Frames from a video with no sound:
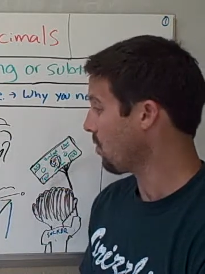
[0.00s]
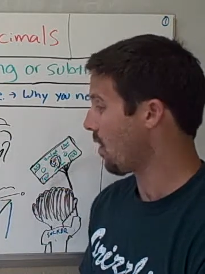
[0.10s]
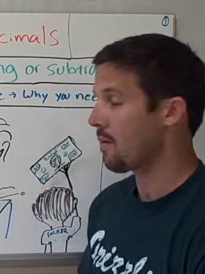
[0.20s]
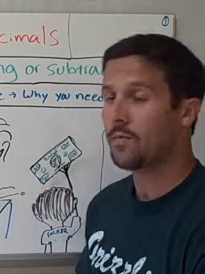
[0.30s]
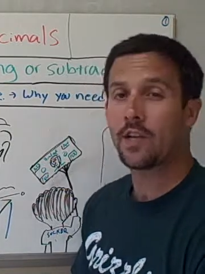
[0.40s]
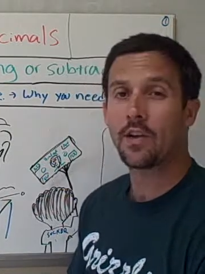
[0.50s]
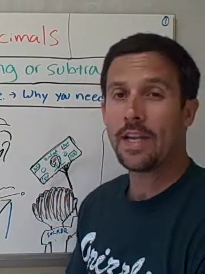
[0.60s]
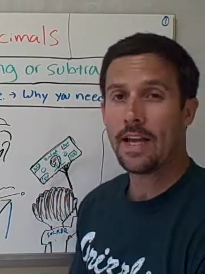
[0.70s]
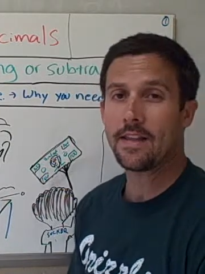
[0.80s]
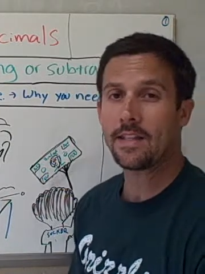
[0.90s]
Well, you're going
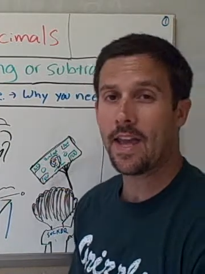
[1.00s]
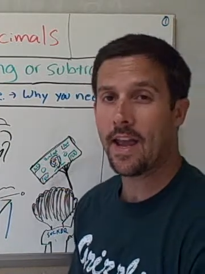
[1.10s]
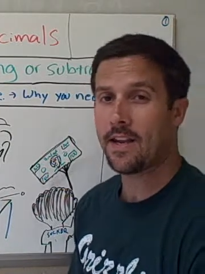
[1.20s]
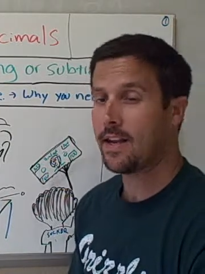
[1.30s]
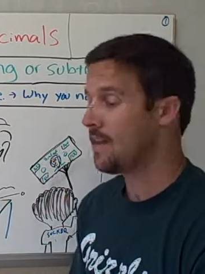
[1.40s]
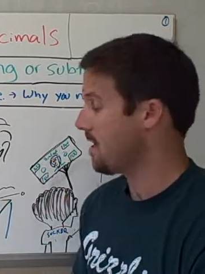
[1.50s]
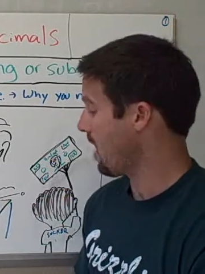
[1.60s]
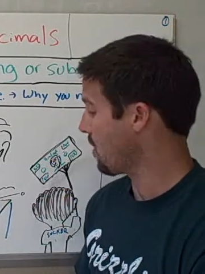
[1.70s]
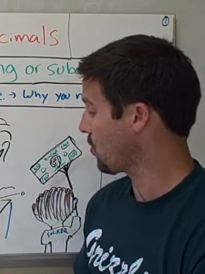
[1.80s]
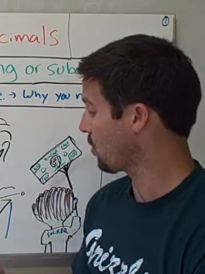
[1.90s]
to get this candy
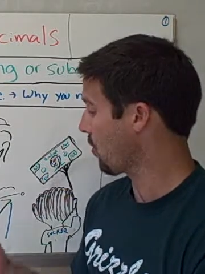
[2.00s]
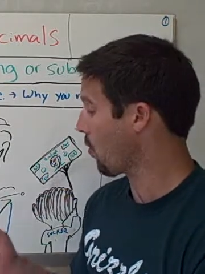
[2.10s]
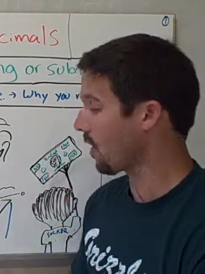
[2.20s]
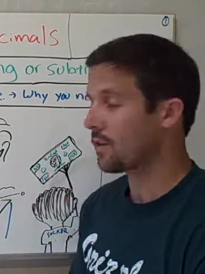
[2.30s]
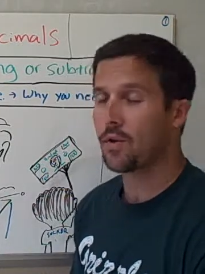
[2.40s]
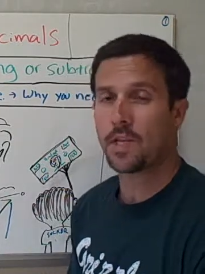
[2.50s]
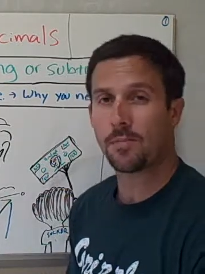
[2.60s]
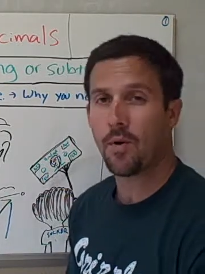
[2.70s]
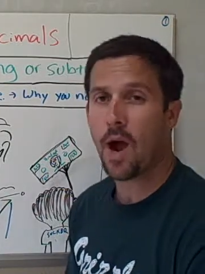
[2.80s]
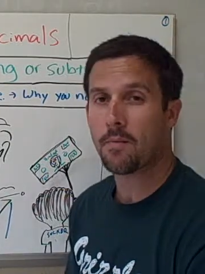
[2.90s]
and you're going to work through this
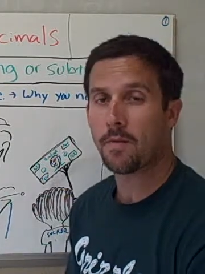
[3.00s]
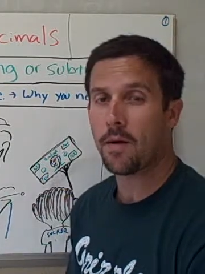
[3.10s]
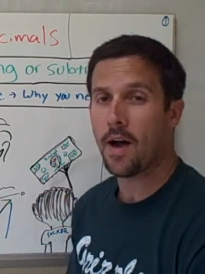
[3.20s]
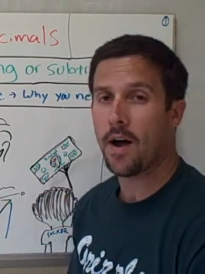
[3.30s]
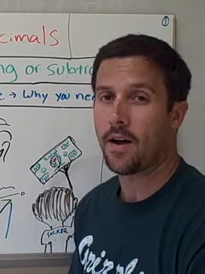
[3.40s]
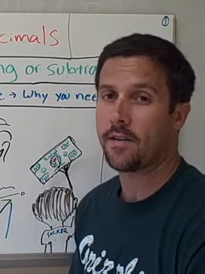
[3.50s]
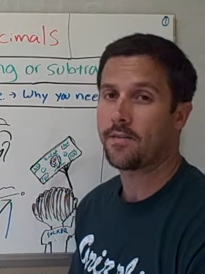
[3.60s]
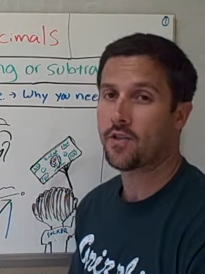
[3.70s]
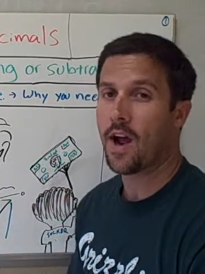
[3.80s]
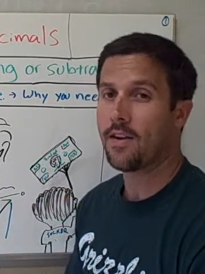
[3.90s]
problem
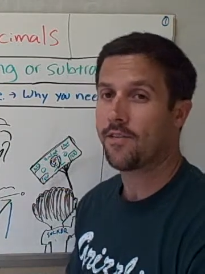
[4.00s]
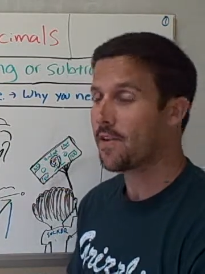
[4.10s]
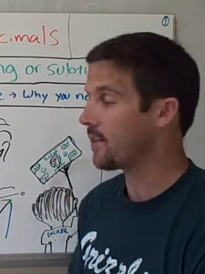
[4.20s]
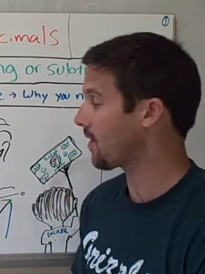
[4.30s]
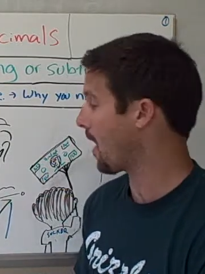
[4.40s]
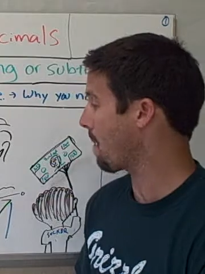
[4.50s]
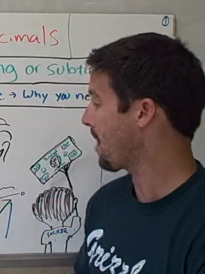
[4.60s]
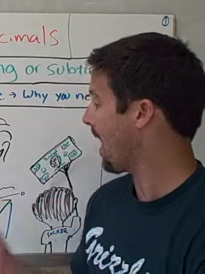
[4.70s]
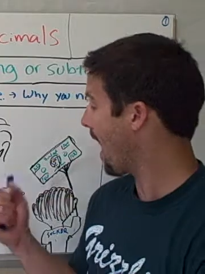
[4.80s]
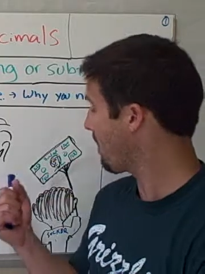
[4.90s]
of trying to figure
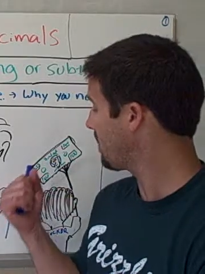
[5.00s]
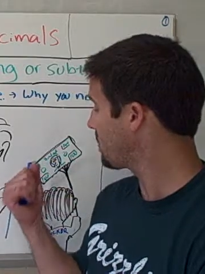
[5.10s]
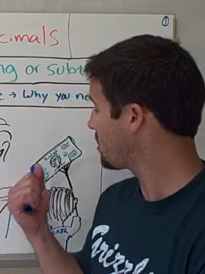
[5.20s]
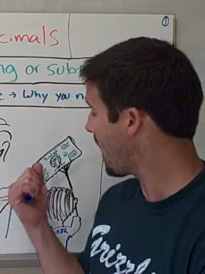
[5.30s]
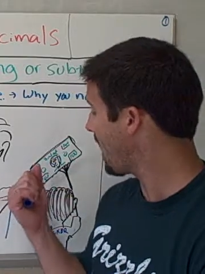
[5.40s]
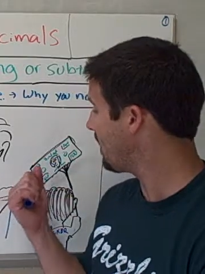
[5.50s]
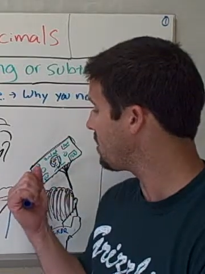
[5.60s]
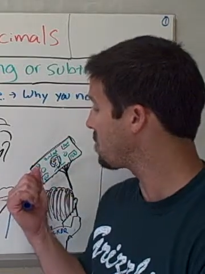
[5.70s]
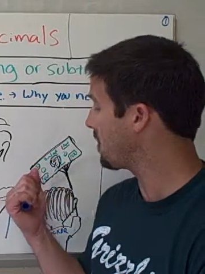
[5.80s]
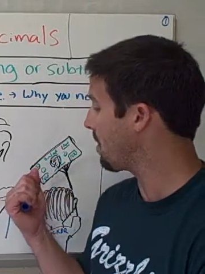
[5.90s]
out how much change
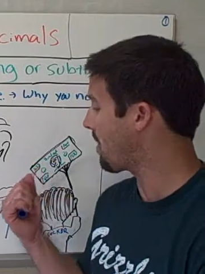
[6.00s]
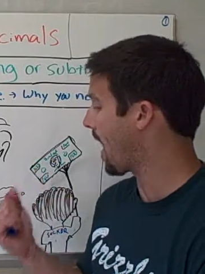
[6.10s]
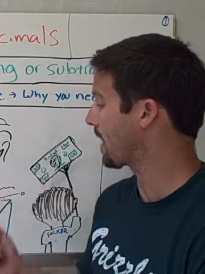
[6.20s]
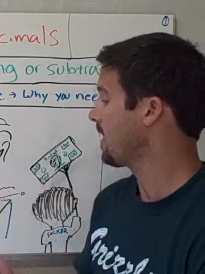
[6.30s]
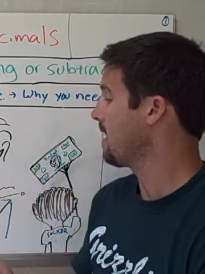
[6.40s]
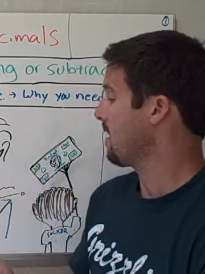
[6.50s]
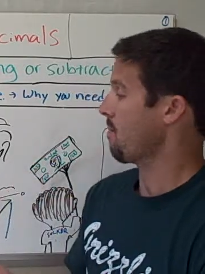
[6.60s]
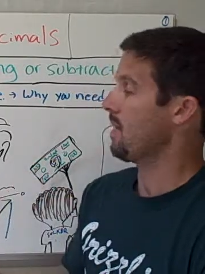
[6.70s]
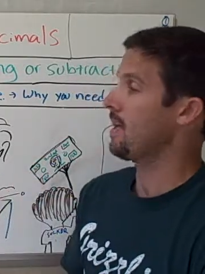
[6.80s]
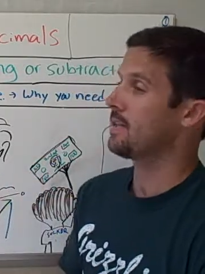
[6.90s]
you should get back
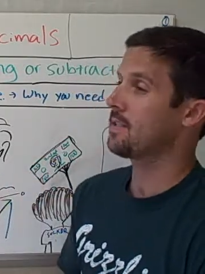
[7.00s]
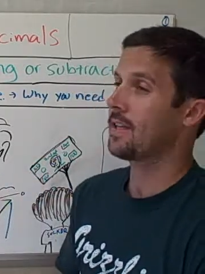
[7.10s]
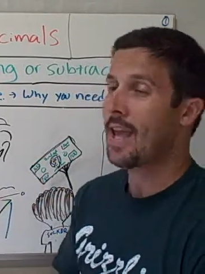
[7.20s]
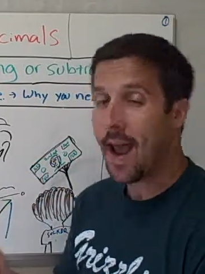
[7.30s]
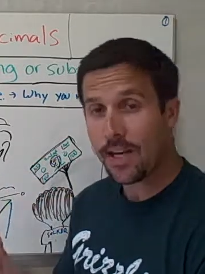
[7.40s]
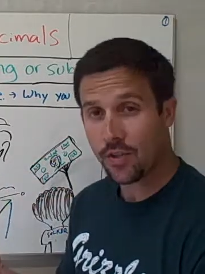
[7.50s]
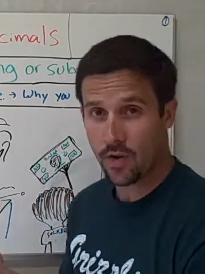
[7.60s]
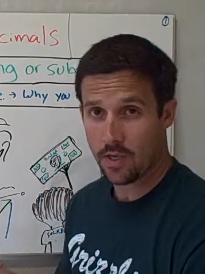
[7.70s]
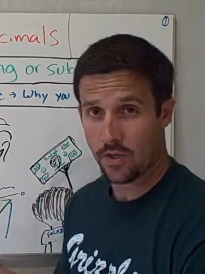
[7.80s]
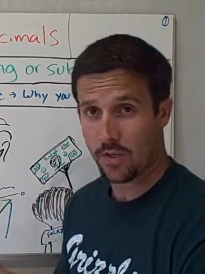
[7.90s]
because the cash
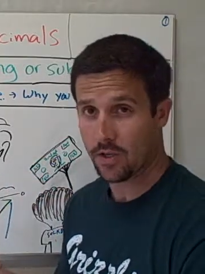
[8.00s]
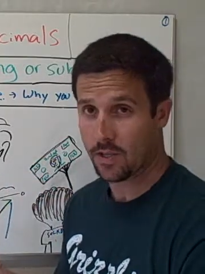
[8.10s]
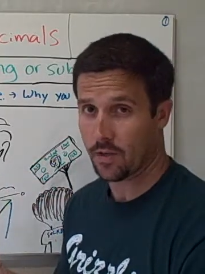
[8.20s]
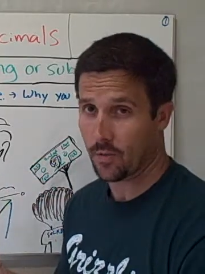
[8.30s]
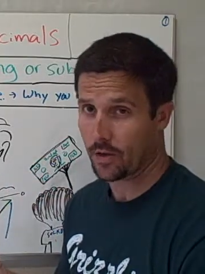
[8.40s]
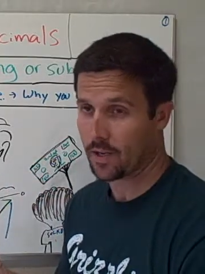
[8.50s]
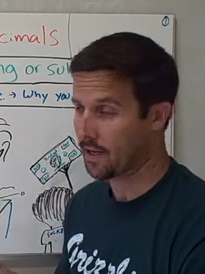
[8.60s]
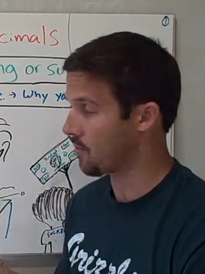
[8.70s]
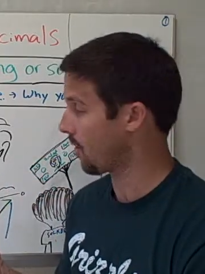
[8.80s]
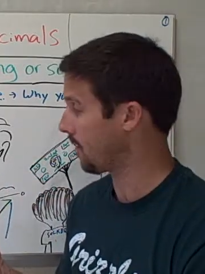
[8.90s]
register doesn't work
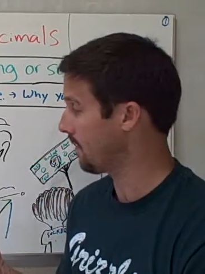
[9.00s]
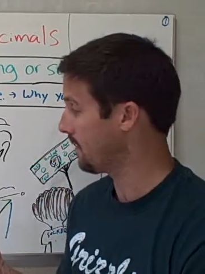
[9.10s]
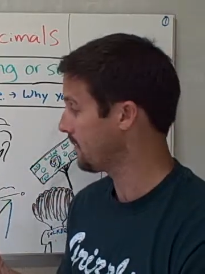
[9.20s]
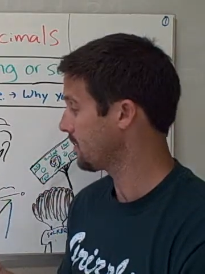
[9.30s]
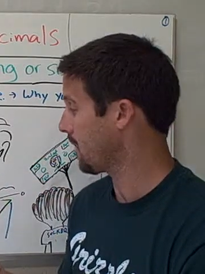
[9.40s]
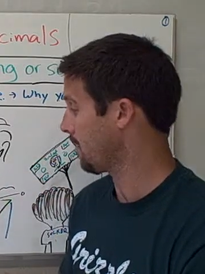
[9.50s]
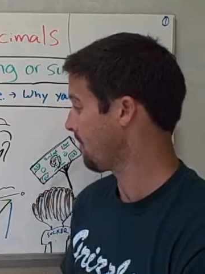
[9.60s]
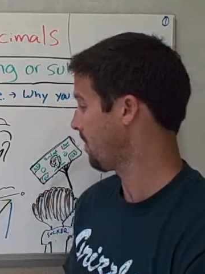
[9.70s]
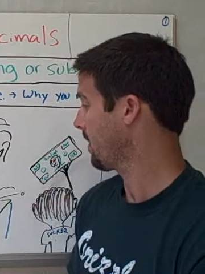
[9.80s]
anymore. So,